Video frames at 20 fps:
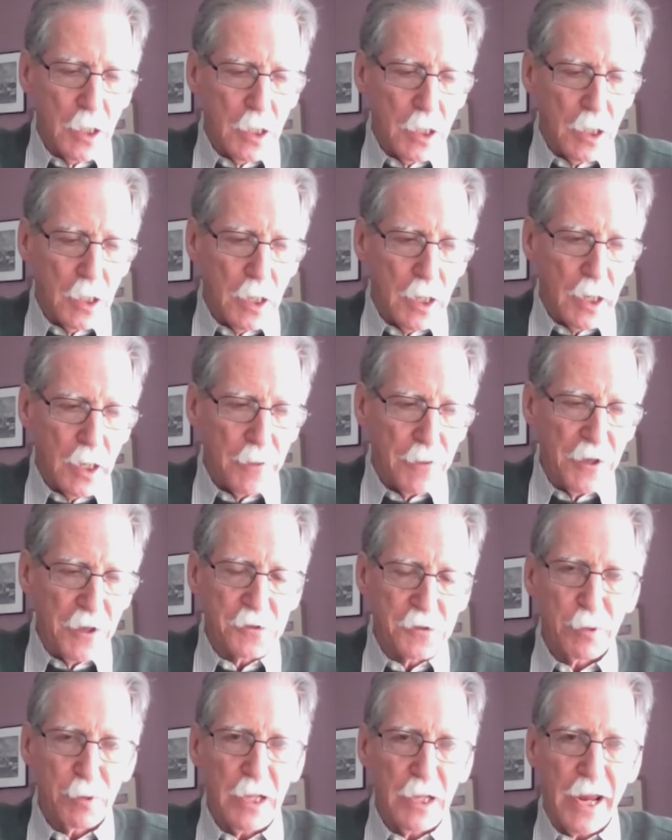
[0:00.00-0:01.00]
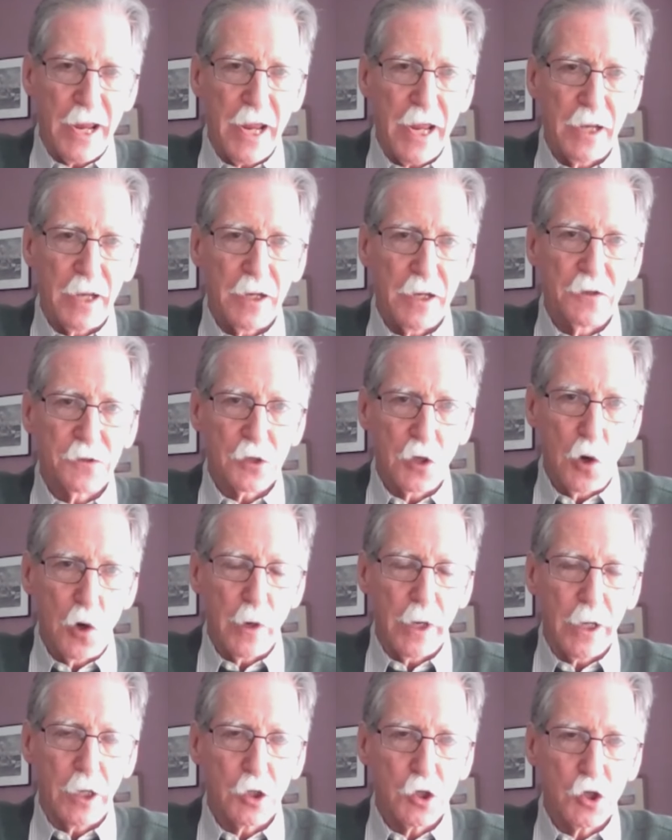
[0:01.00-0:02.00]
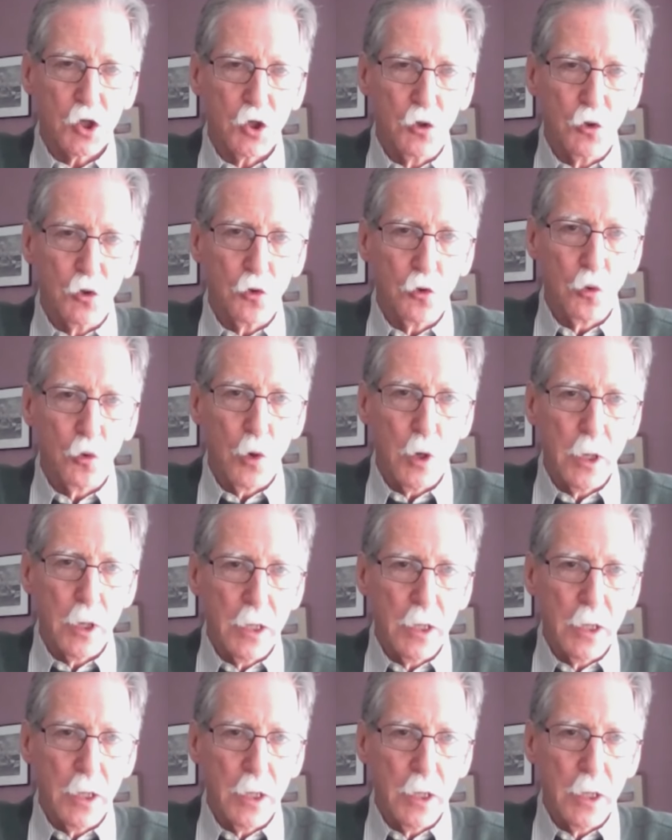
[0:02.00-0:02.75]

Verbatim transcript: uh, this plan is going to